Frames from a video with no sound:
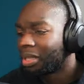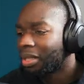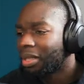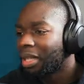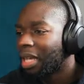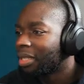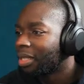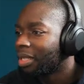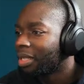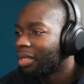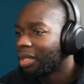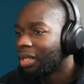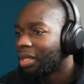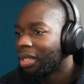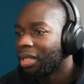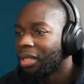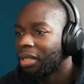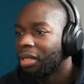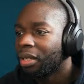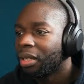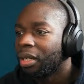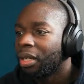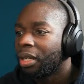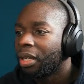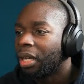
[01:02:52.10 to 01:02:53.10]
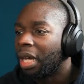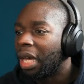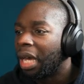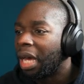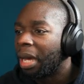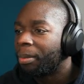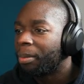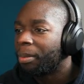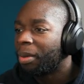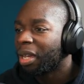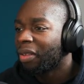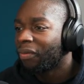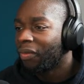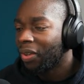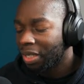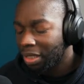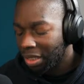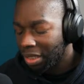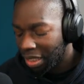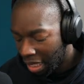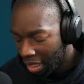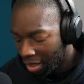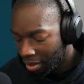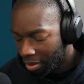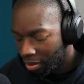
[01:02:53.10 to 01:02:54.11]
this thing here. I can fix
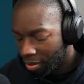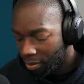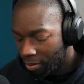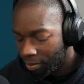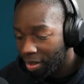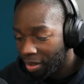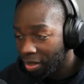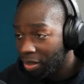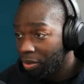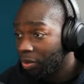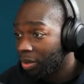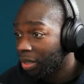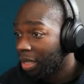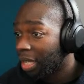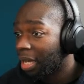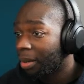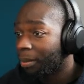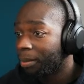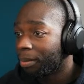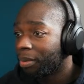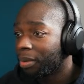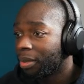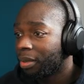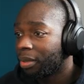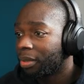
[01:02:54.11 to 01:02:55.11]
that by doing that, but